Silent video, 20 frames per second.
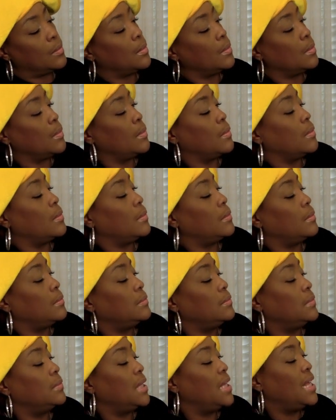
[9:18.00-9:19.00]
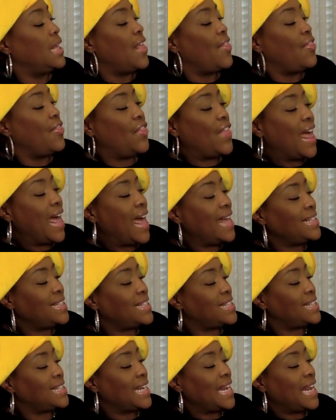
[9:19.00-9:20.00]
my.
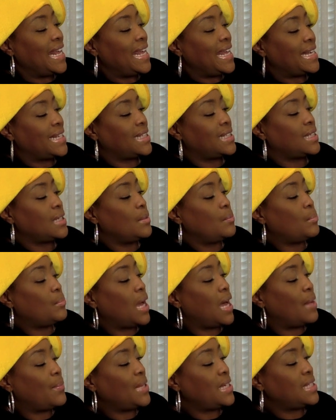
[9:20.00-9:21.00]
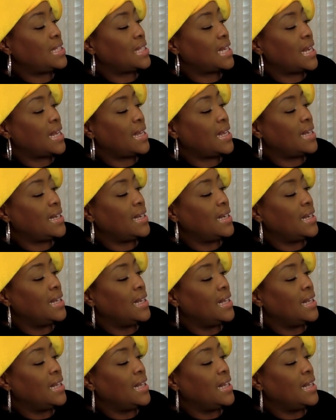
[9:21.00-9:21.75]
That's it, Mommy said.